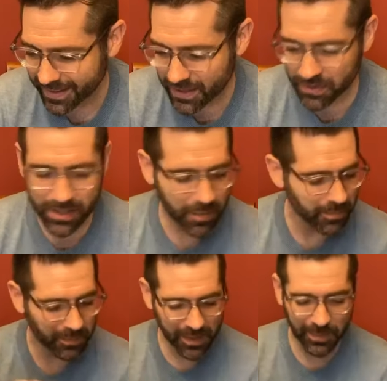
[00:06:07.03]
So
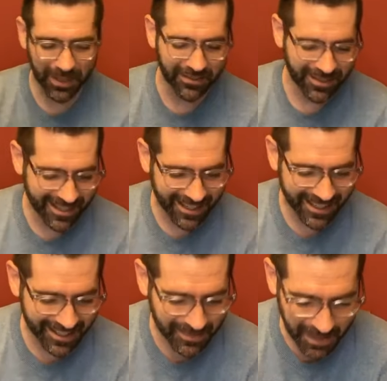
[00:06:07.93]
some people have said it
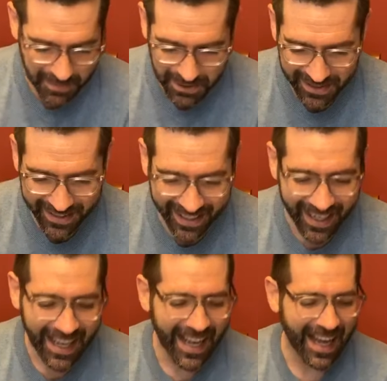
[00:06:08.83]
is my
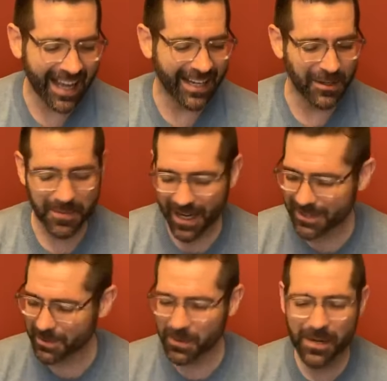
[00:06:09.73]
birthday, and it reminds
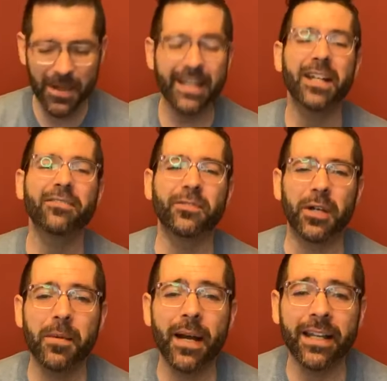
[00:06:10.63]
me, what am I here for?
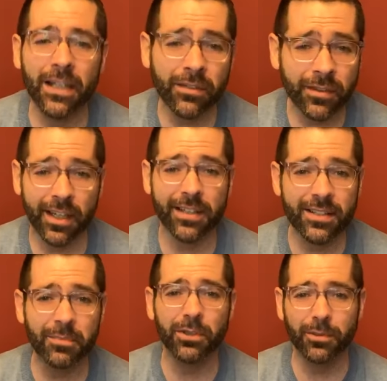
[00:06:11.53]
Am I here for
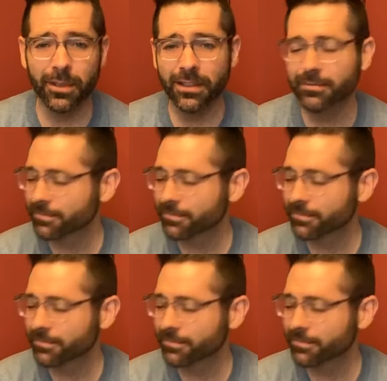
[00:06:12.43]
Dustin Bloomer?